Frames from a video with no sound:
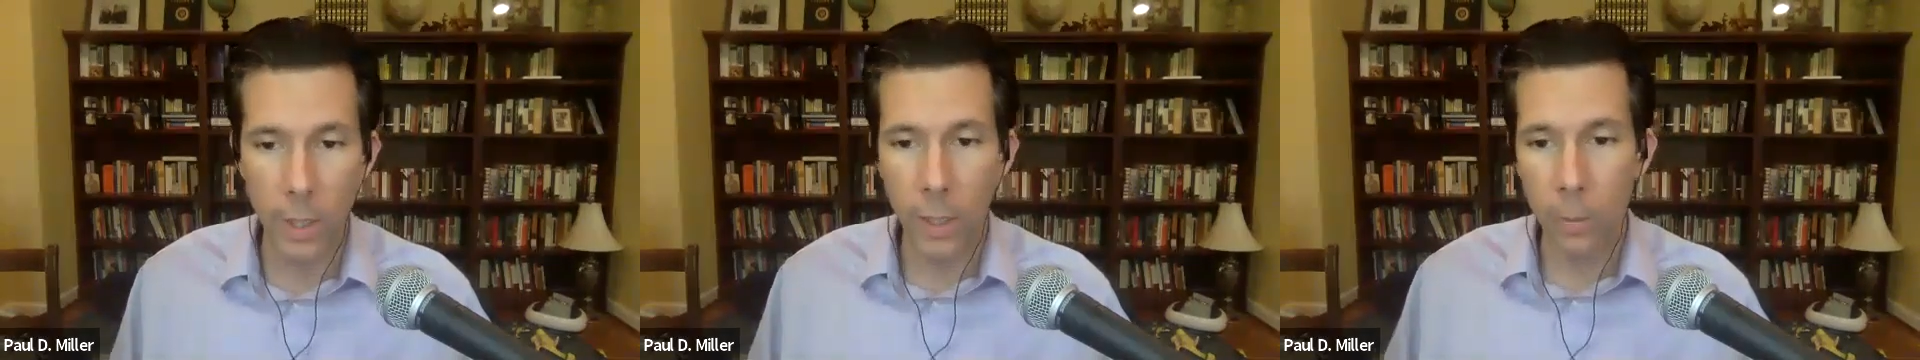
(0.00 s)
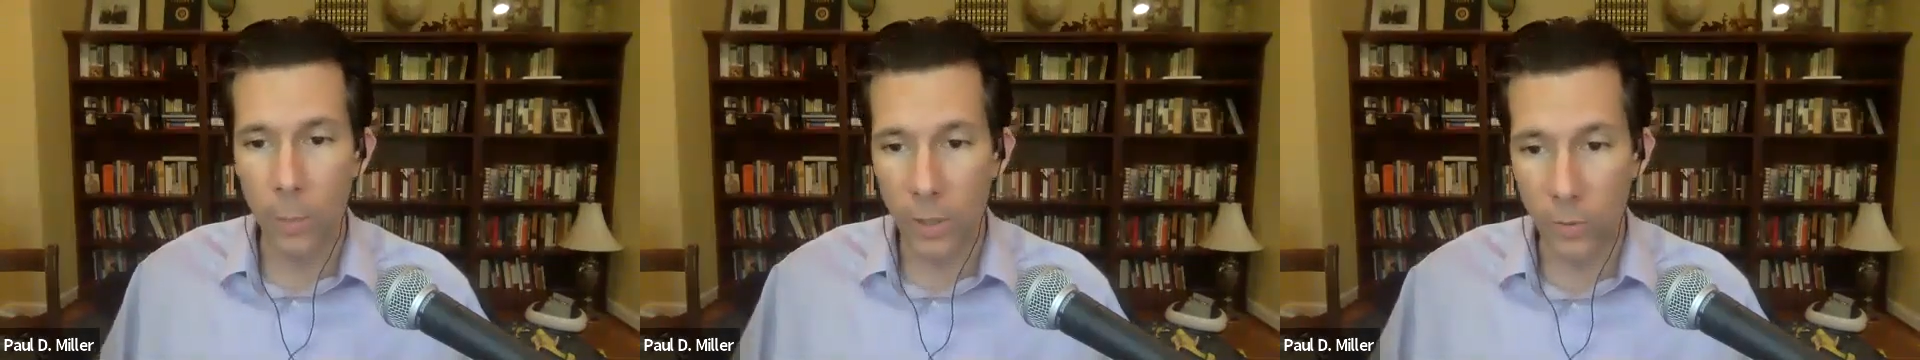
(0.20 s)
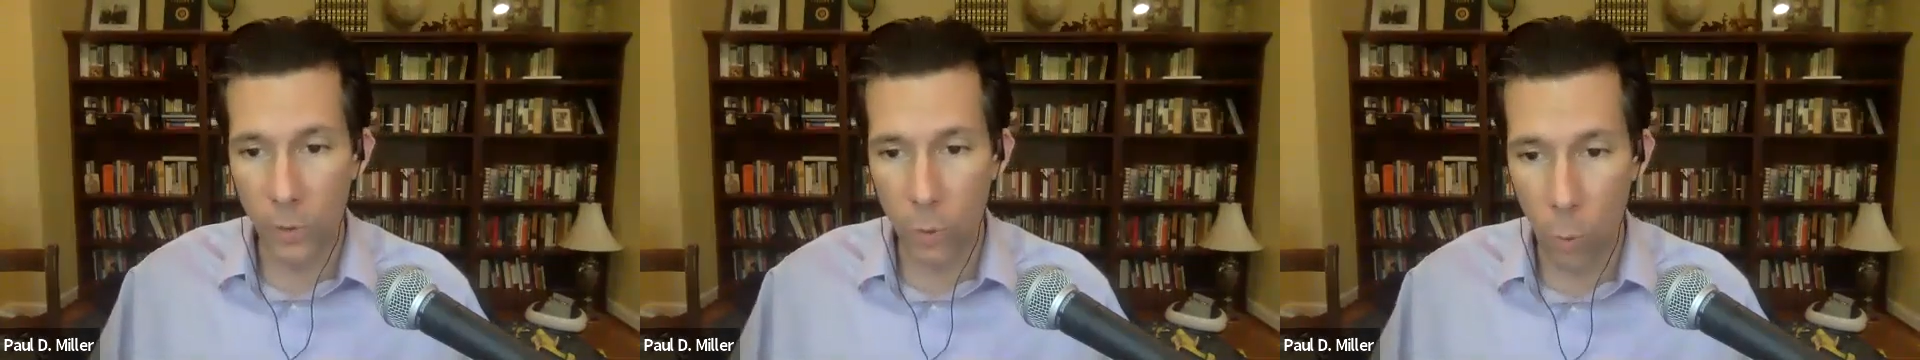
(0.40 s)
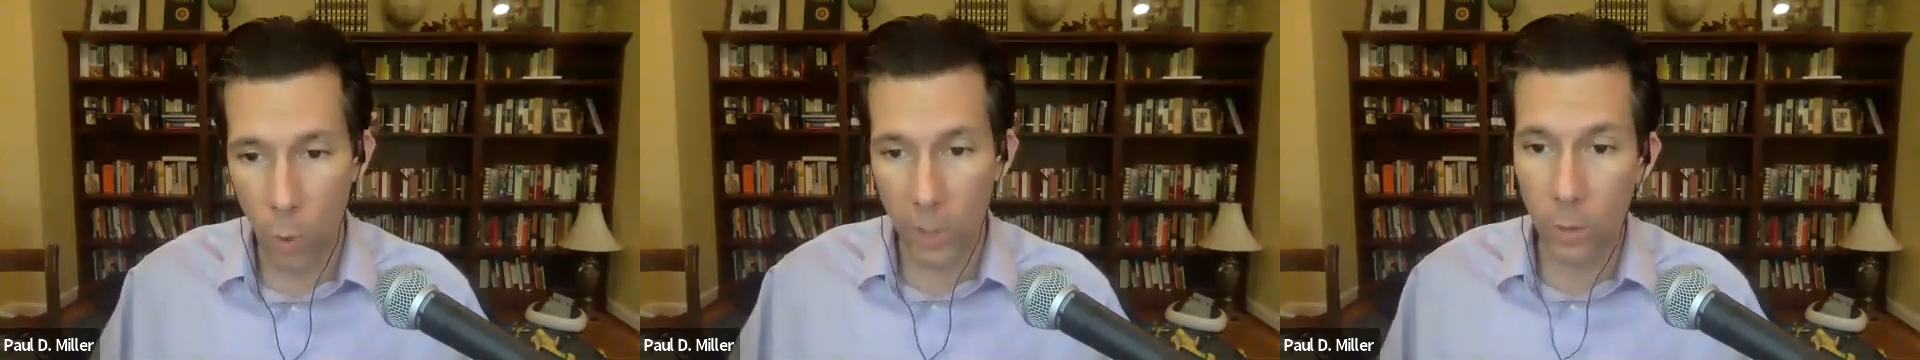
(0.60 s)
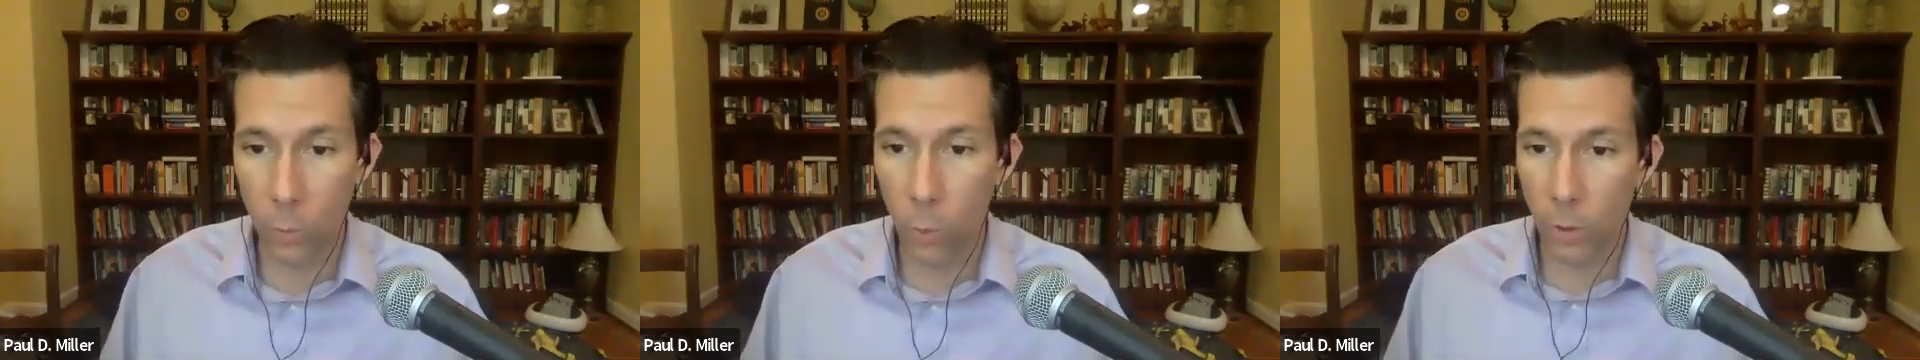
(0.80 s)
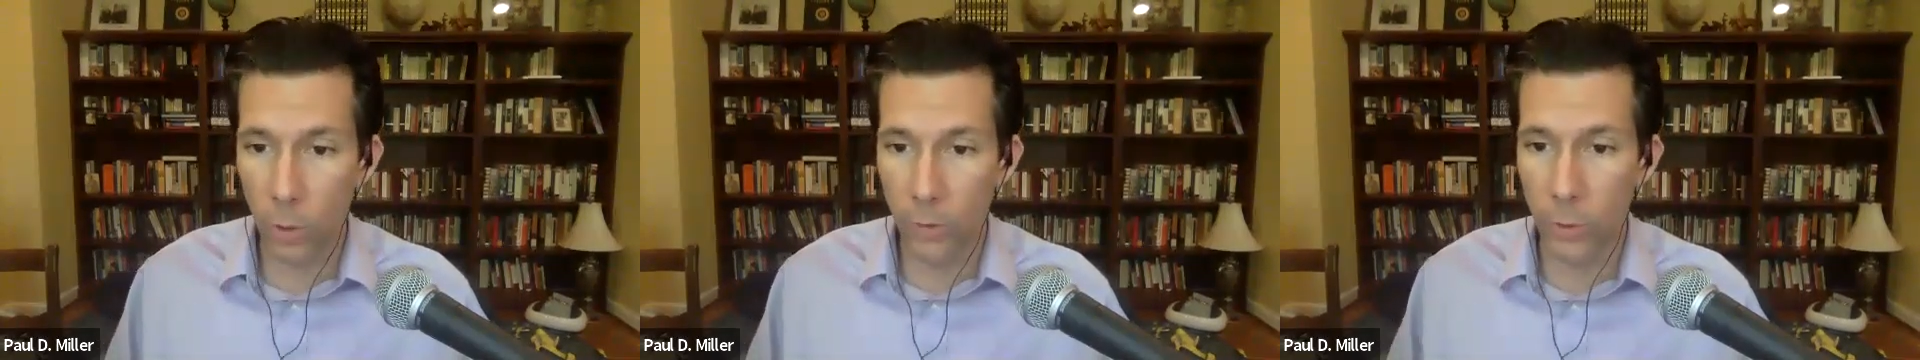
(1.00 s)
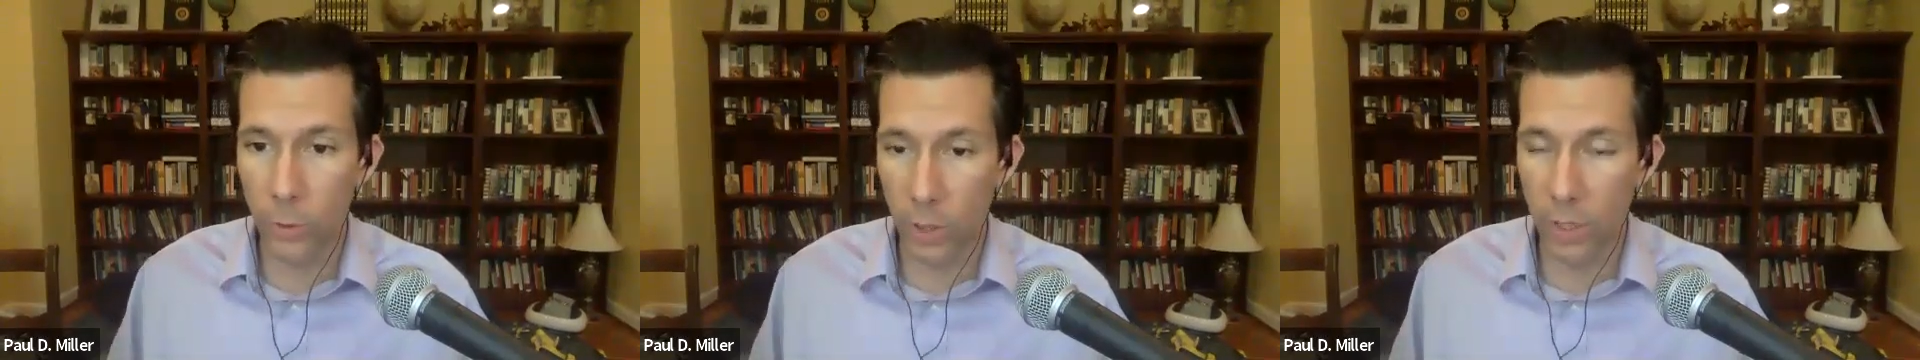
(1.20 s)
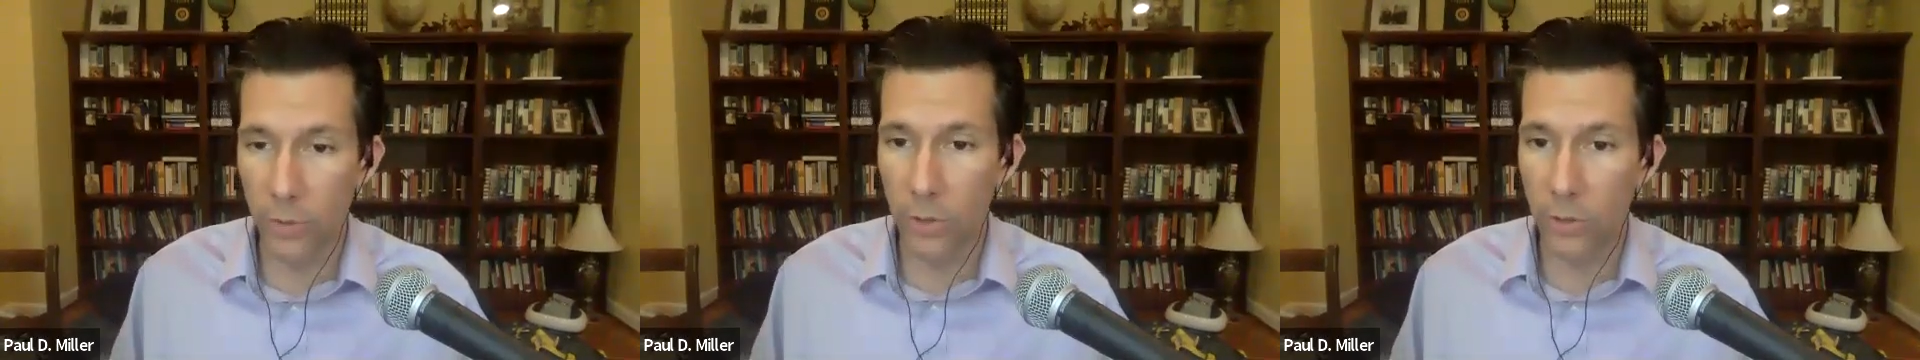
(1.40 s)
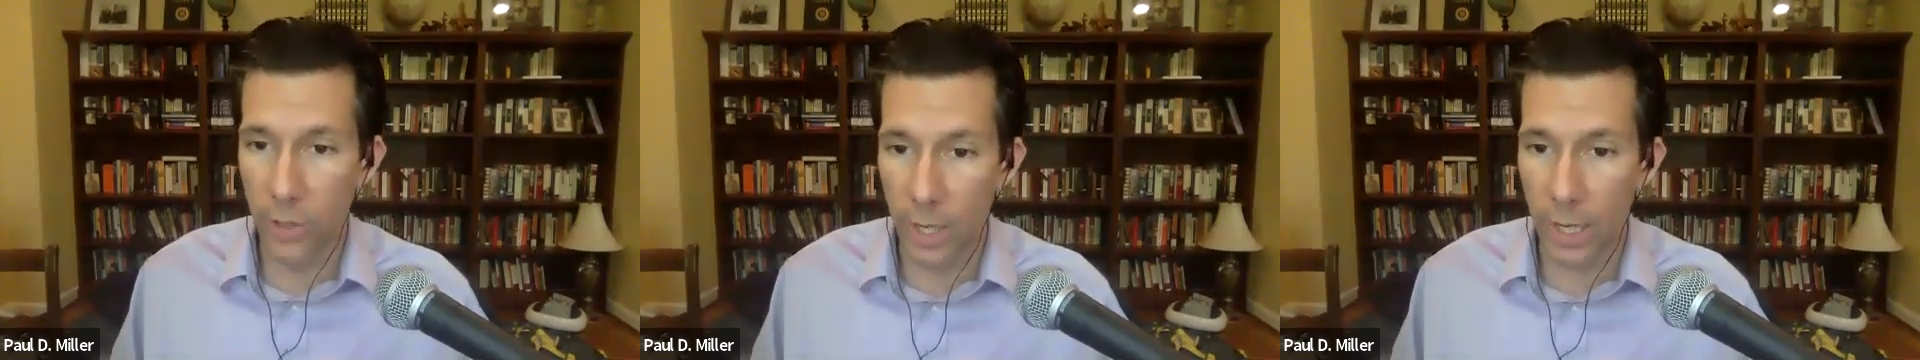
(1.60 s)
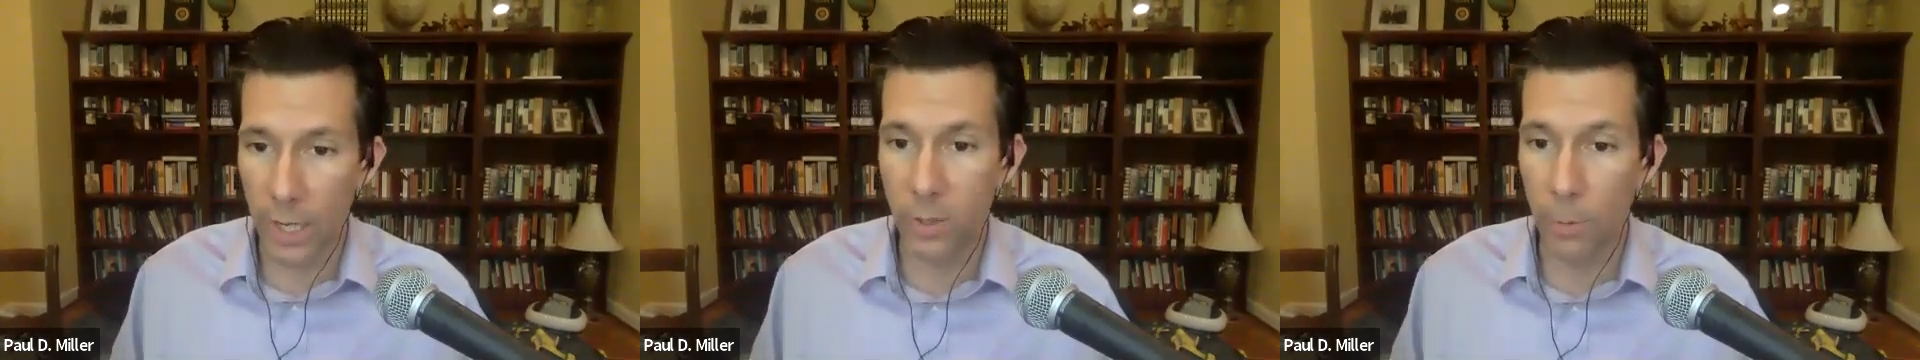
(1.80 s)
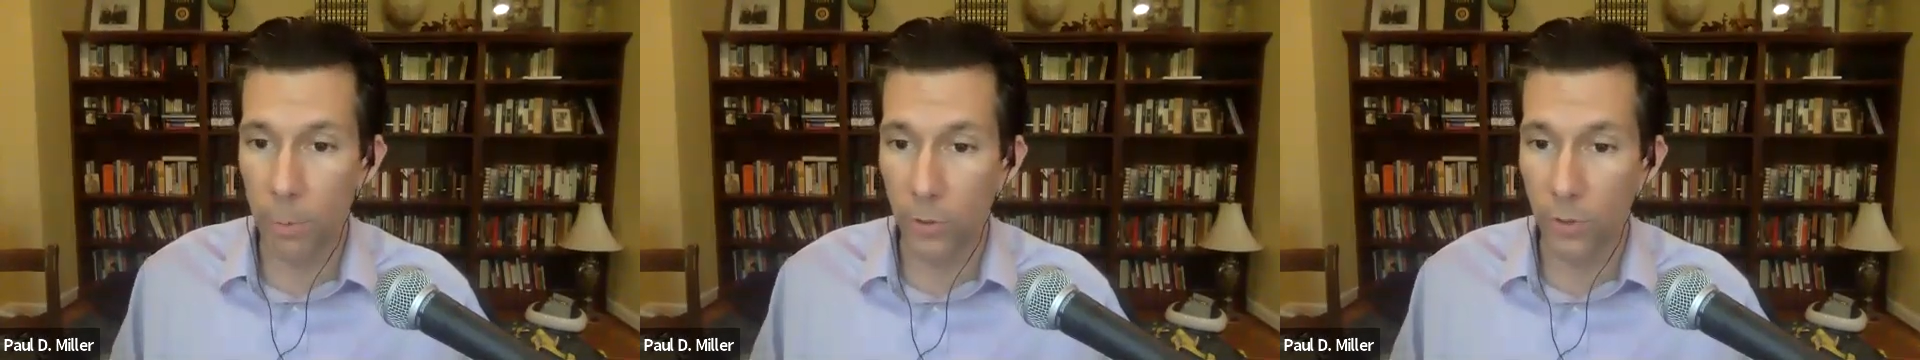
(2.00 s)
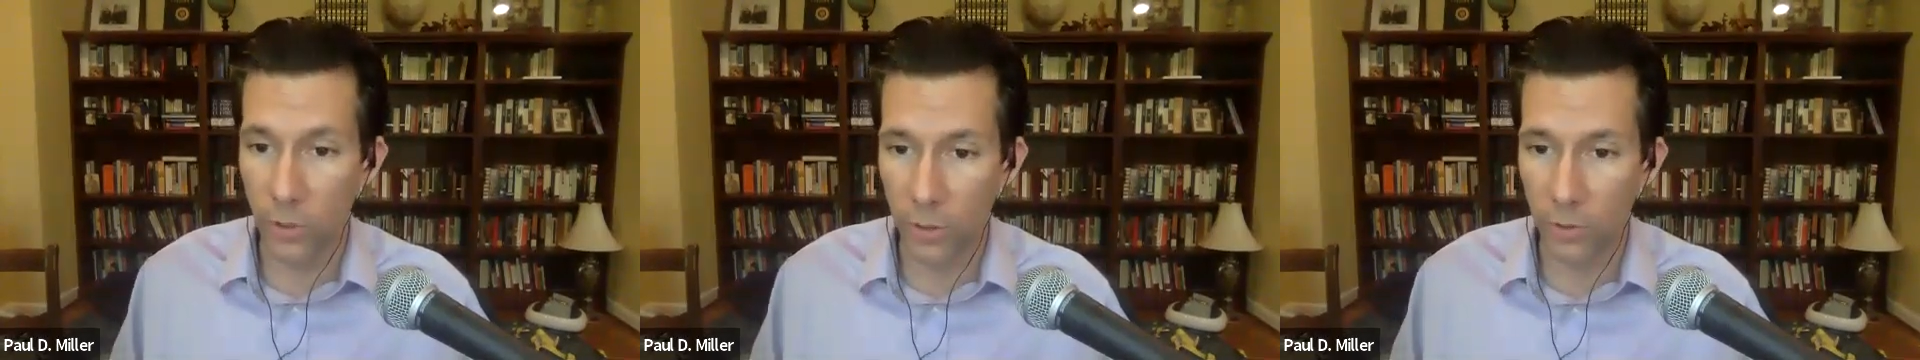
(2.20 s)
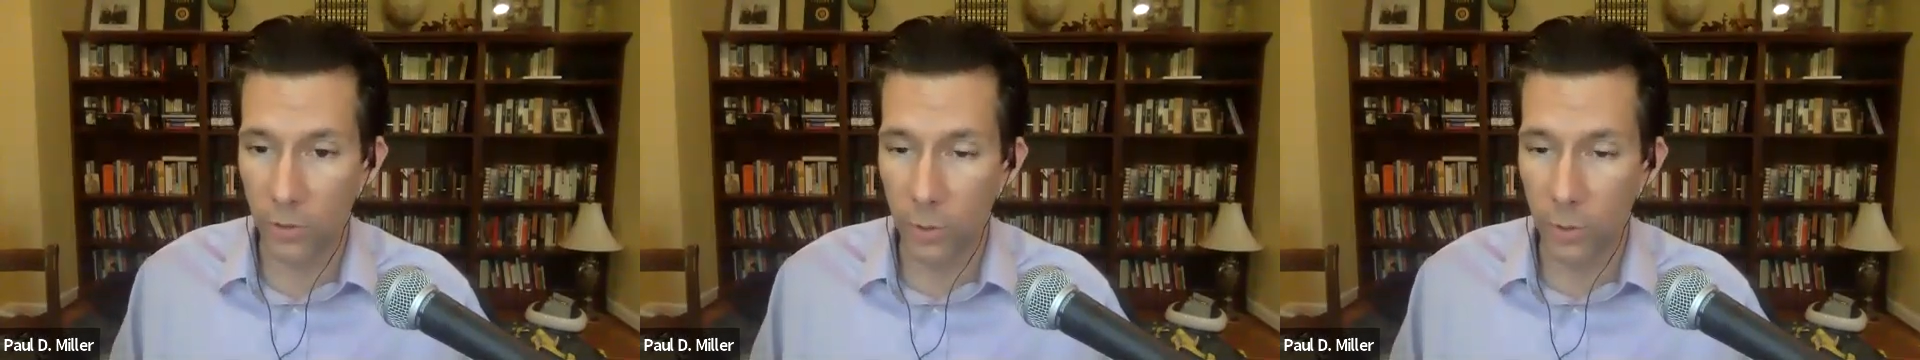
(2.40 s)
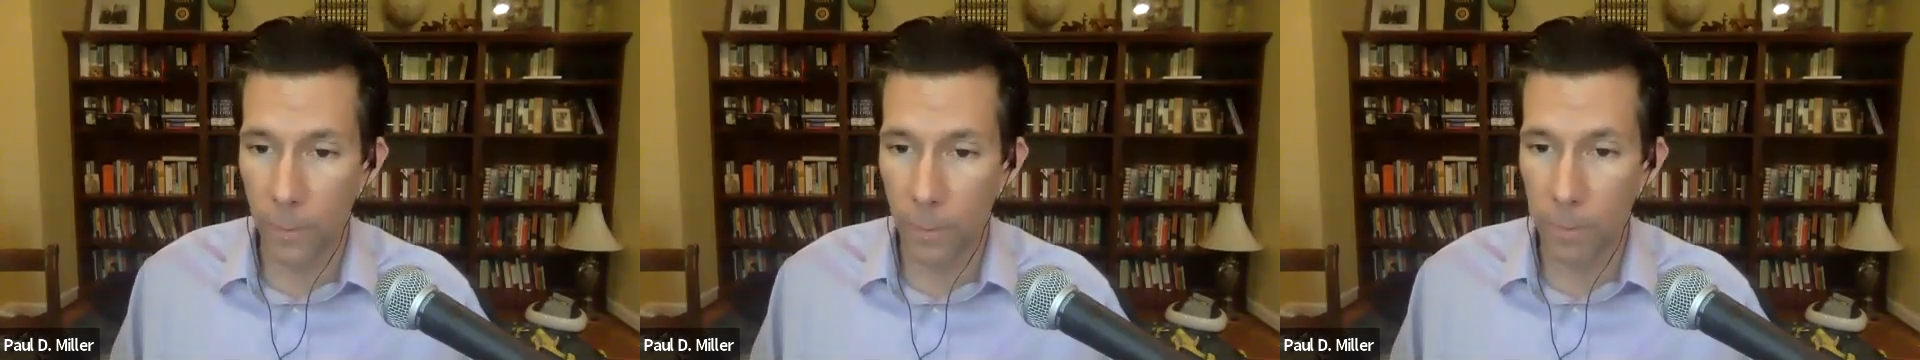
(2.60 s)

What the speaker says: But if you want the world that we live in today to persist,